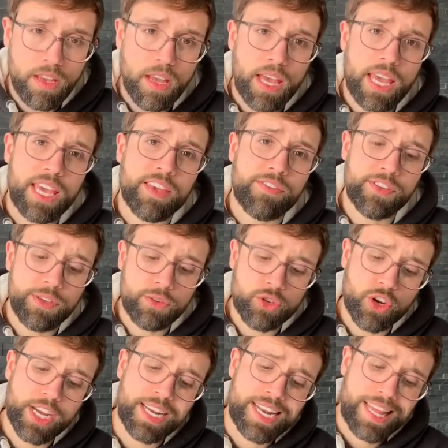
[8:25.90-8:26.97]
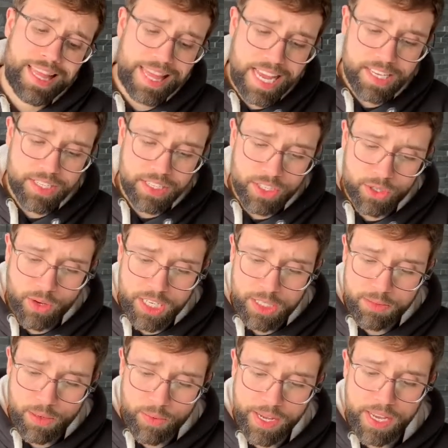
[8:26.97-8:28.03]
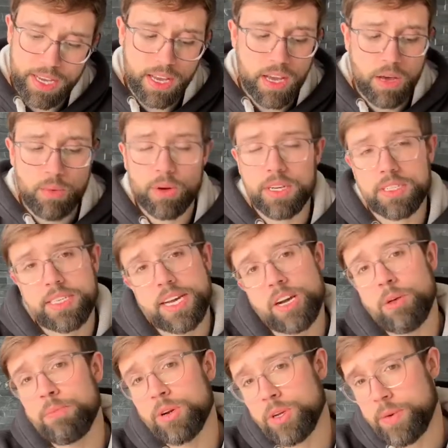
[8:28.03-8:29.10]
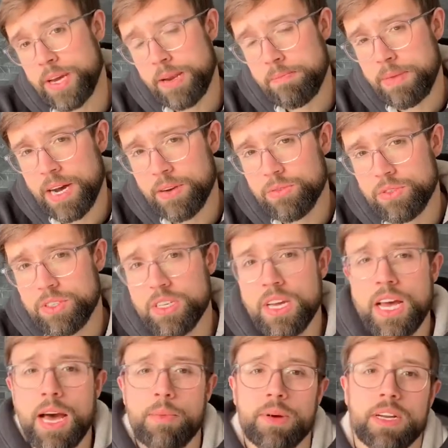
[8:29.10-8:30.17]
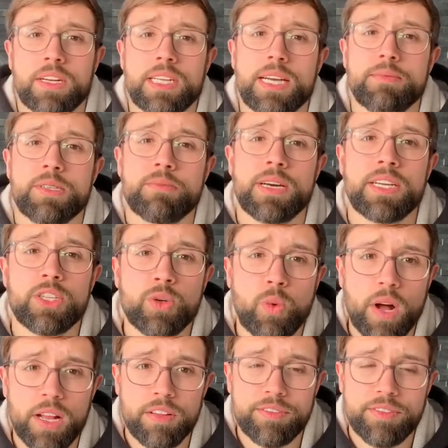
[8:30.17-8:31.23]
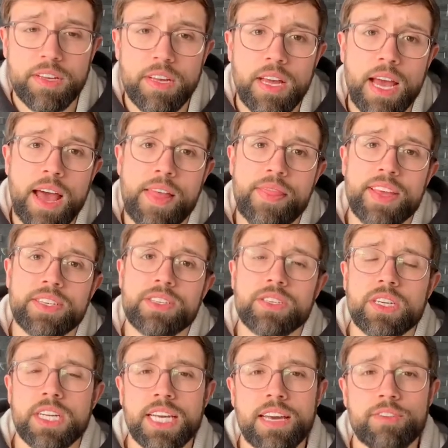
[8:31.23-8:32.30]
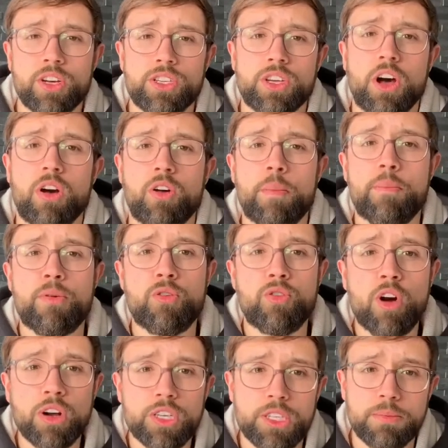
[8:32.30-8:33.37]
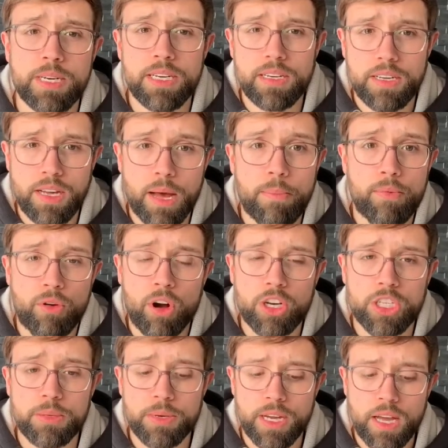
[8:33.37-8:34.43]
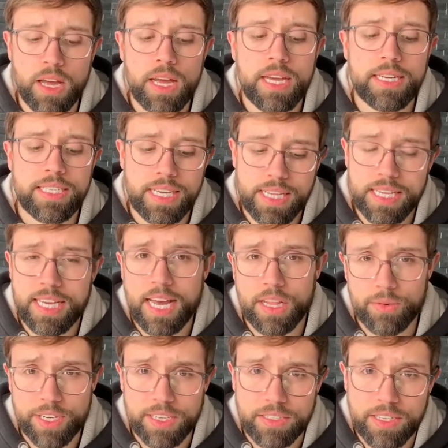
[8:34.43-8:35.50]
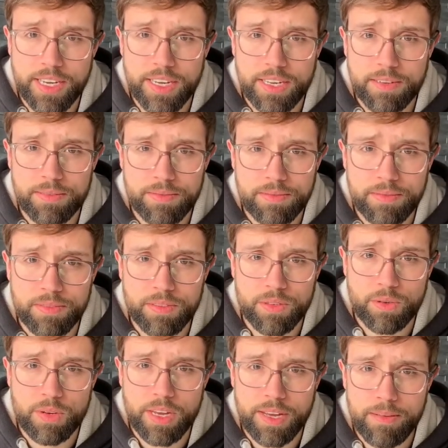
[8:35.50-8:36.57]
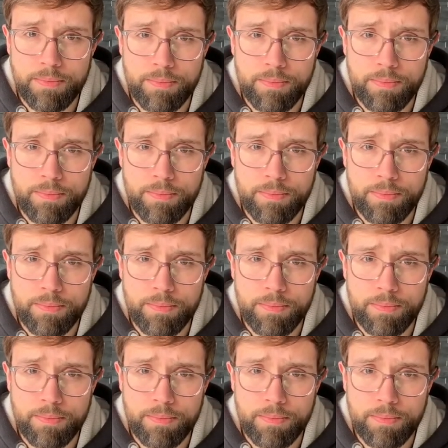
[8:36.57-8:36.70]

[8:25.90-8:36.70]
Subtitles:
If you train less than twice per week, we're going to take our body weight in pounds and we're going to times it by 12. And this is going to give us our approximate daily calorie intake. Okay?